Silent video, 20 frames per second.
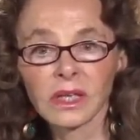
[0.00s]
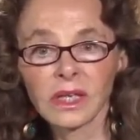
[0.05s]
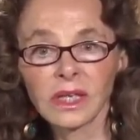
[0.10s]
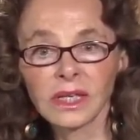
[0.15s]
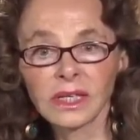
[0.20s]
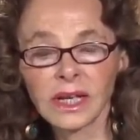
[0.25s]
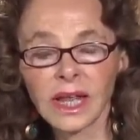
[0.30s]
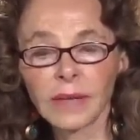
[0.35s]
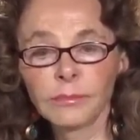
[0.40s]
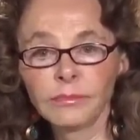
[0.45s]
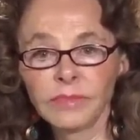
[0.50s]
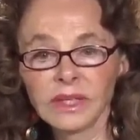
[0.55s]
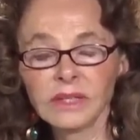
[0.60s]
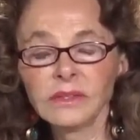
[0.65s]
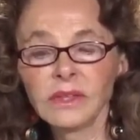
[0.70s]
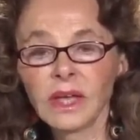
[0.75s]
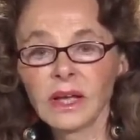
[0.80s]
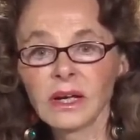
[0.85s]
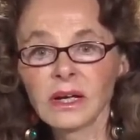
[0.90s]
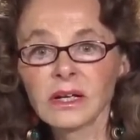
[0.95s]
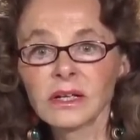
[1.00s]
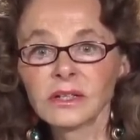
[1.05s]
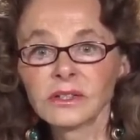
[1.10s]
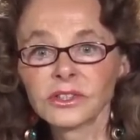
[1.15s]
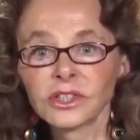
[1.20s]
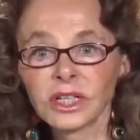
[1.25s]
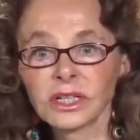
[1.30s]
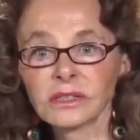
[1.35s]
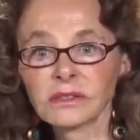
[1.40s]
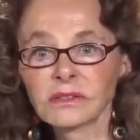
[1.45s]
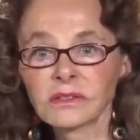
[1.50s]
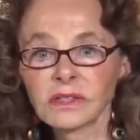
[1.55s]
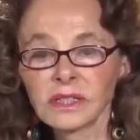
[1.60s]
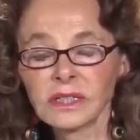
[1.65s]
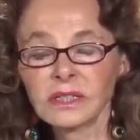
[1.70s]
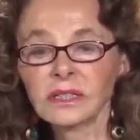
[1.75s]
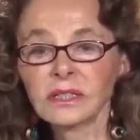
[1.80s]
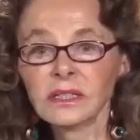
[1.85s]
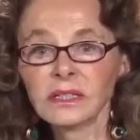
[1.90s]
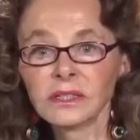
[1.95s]
It had been there. She had
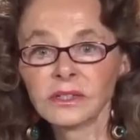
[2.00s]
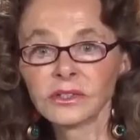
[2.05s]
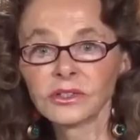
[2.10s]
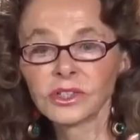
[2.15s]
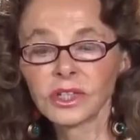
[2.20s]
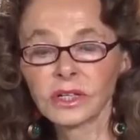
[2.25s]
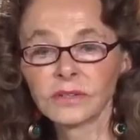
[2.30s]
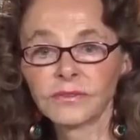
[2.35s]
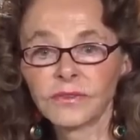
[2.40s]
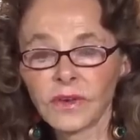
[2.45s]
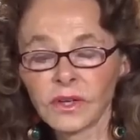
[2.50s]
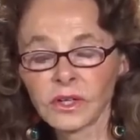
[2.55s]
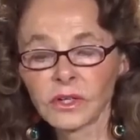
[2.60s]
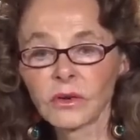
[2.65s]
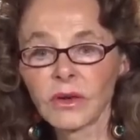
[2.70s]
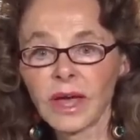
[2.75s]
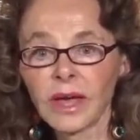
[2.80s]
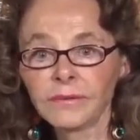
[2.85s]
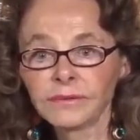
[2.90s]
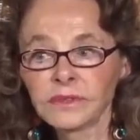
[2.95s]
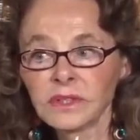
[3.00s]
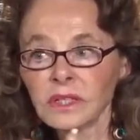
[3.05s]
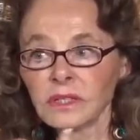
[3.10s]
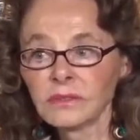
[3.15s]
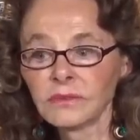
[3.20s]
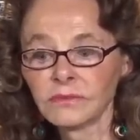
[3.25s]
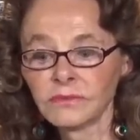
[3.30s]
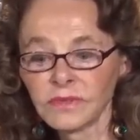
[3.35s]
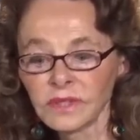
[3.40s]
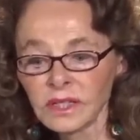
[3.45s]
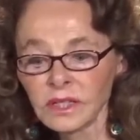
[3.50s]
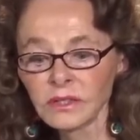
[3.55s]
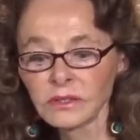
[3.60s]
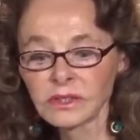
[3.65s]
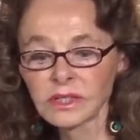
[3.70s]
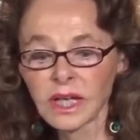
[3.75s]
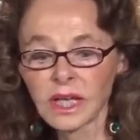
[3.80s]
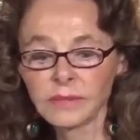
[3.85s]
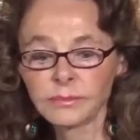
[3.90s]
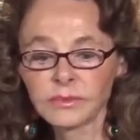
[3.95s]
seen it. She had photographed it,
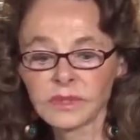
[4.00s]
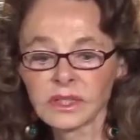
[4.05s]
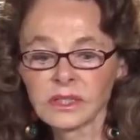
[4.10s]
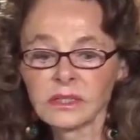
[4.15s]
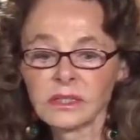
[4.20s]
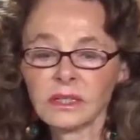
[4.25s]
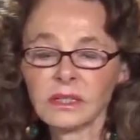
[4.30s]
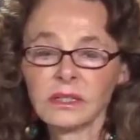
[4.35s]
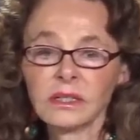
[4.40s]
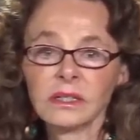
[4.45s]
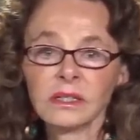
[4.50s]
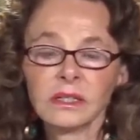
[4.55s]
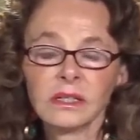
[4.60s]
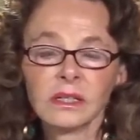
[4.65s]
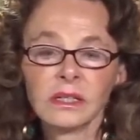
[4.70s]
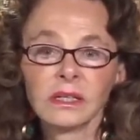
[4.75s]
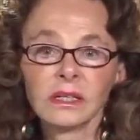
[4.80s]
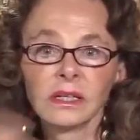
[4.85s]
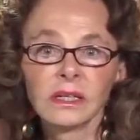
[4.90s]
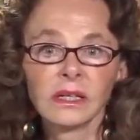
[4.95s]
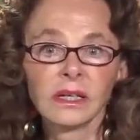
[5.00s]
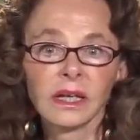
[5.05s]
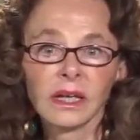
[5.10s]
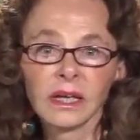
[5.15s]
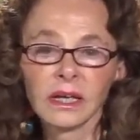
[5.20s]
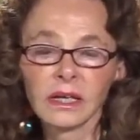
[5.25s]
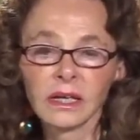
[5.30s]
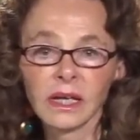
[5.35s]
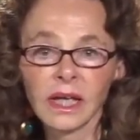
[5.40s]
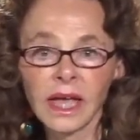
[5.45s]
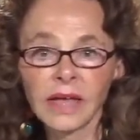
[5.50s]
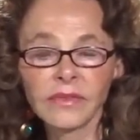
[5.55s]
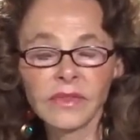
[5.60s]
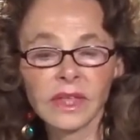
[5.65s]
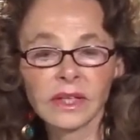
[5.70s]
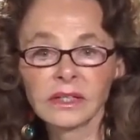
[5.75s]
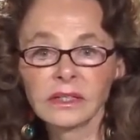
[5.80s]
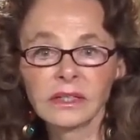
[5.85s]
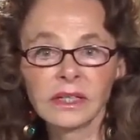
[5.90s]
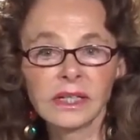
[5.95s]
videotaped it, and
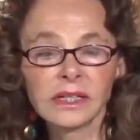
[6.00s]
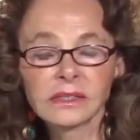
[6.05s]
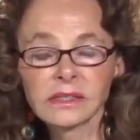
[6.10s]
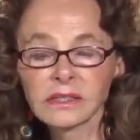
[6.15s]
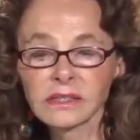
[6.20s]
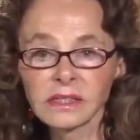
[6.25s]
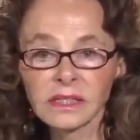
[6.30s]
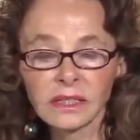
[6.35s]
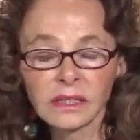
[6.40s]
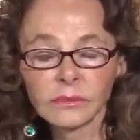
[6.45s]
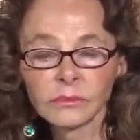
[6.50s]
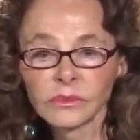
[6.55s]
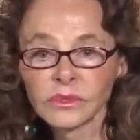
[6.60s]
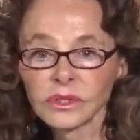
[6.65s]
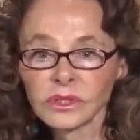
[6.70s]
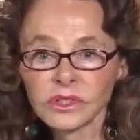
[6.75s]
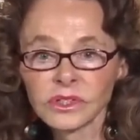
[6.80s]
then it seemed to